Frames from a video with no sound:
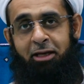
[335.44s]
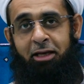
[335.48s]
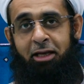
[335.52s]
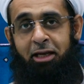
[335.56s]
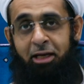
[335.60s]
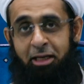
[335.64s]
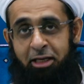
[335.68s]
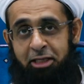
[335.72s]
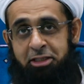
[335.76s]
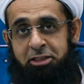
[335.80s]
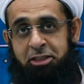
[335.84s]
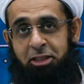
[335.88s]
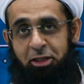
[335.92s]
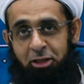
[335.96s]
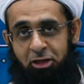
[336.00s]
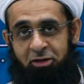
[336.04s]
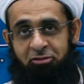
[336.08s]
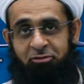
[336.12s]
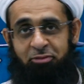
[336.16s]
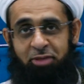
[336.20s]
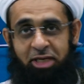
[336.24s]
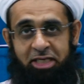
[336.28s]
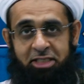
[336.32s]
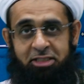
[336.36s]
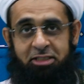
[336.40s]
Little
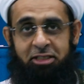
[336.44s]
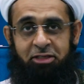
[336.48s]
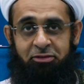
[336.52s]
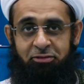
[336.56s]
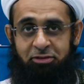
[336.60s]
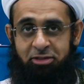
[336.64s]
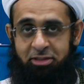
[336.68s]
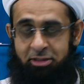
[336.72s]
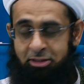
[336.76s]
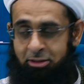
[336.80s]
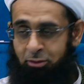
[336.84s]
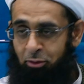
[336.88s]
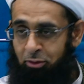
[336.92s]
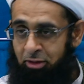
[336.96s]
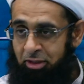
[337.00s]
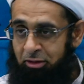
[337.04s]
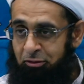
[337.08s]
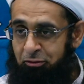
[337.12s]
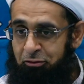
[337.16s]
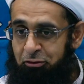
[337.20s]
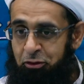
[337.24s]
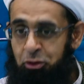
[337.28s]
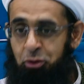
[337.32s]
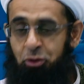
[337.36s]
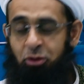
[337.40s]
of my servants, only
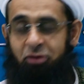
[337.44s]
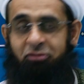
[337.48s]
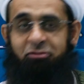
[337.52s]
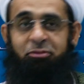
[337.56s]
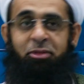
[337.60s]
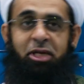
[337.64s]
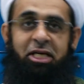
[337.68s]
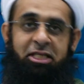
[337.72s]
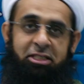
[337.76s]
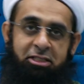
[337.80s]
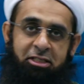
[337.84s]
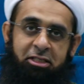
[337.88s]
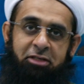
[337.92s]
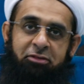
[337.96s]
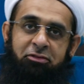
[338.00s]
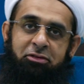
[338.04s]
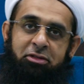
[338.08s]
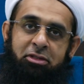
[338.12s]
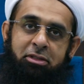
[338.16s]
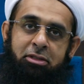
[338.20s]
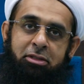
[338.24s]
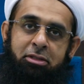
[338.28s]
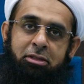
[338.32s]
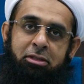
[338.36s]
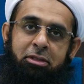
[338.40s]
few of my
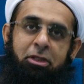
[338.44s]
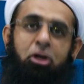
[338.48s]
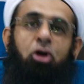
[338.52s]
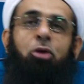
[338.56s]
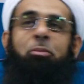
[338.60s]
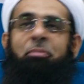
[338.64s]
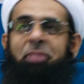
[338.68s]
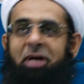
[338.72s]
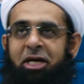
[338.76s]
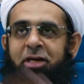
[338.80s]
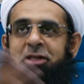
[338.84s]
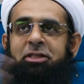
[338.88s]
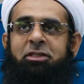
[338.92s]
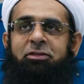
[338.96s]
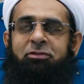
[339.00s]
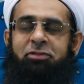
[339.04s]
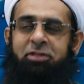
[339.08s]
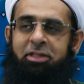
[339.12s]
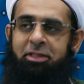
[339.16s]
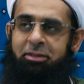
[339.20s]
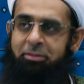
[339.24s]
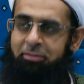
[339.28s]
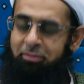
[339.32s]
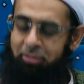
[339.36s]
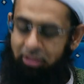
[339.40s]
servants,
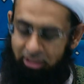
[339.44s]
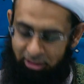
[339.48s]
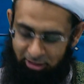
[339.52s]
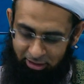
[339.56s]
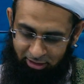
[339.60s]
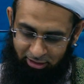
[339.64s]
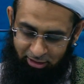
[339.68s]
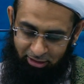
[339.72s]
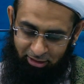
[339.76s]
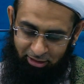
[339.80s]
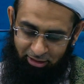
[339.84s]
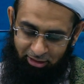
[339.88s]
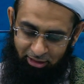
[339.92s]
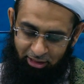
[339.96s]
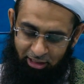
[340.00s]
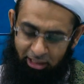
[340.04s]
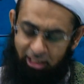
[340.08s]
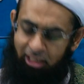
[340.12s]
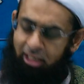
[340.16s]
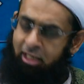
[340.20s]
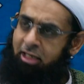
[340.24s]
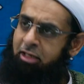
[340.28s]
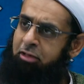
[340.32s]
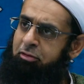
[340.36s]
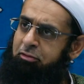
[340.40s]
comparatively,
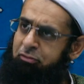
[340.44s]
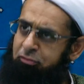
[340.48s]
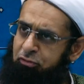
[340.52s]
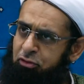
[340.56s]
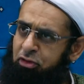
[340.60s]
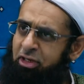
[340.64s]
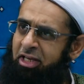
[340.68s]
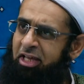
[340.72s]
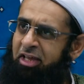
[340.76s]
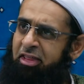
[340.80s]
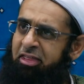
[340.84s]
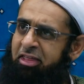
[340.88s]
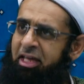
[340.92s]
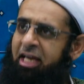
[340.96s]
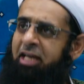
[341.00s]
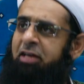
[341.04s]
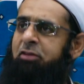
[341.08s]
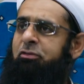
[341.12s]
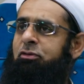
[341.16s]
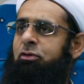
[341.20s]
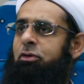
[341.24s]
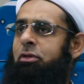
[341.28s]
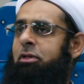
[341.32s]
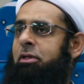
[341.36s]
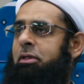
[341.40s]
are fully
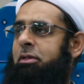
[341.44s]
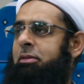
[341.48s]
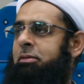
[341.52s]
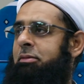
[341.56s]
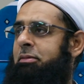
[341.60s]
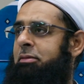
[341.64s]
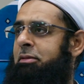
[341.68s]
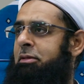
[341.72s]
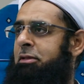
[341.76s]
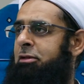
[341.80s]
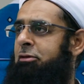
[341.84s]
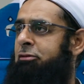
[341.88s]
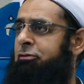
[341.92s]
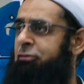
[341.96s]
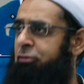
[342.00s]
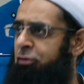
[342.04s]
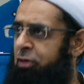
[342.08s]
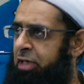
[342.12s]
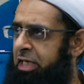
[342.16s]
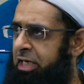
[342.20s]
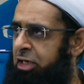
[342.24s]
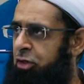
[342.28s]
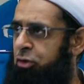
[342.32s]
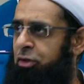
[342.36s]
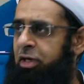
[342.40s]
thankful,
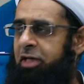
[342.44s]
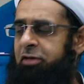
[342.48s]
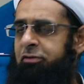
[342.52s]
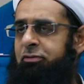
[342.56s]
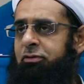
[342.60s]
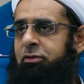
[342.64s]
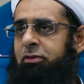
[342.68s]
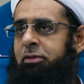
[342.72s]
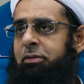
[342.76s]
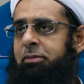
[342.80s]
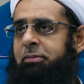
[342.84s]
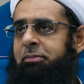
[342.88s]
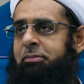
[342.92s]
fully grateful.